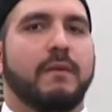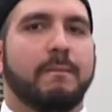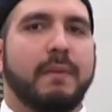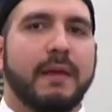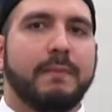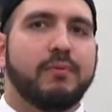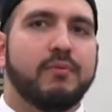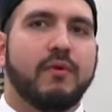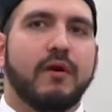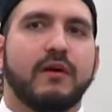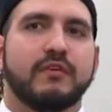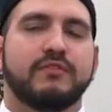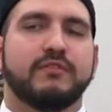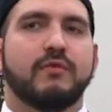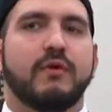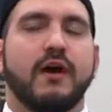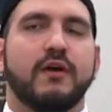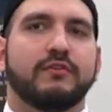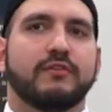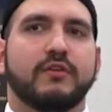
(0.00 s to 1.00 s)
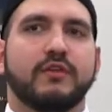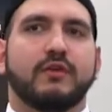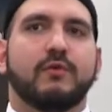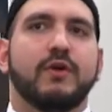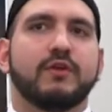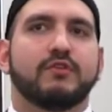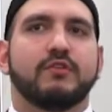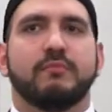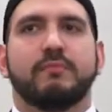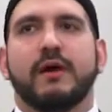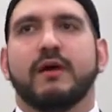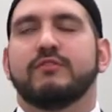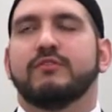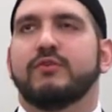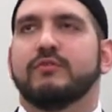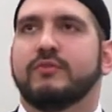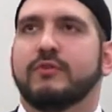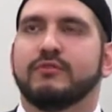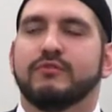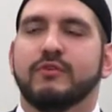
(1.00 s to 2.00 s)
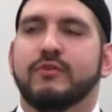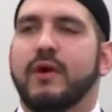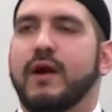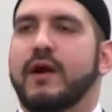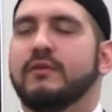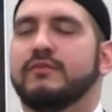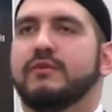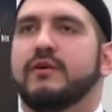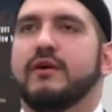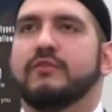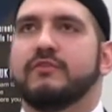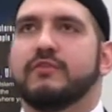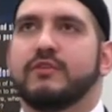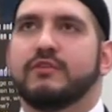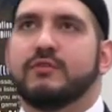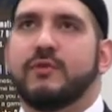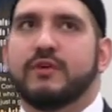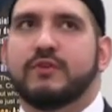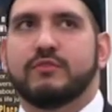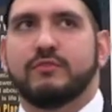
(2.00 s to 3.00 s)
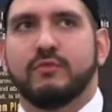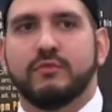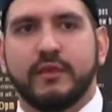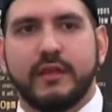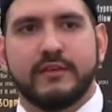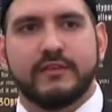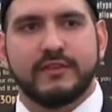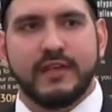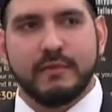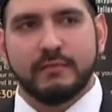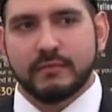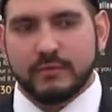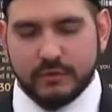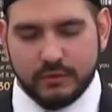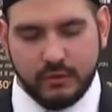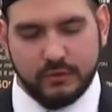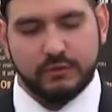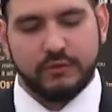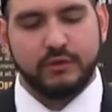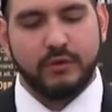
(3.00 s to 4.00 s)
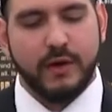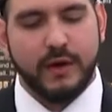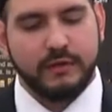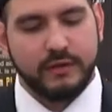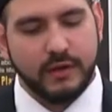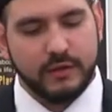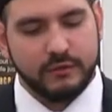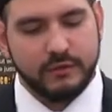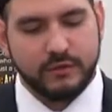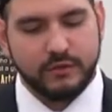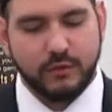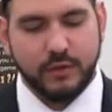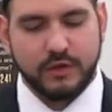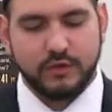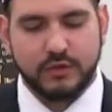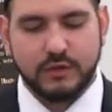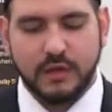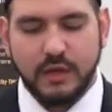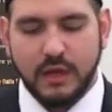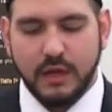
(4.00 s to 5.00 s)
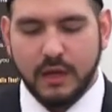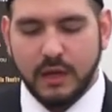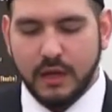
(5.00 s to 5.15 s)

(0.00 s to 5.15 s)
people are still asking the question about it or don't know how to answer this question, or they seem not to know how to answer this question.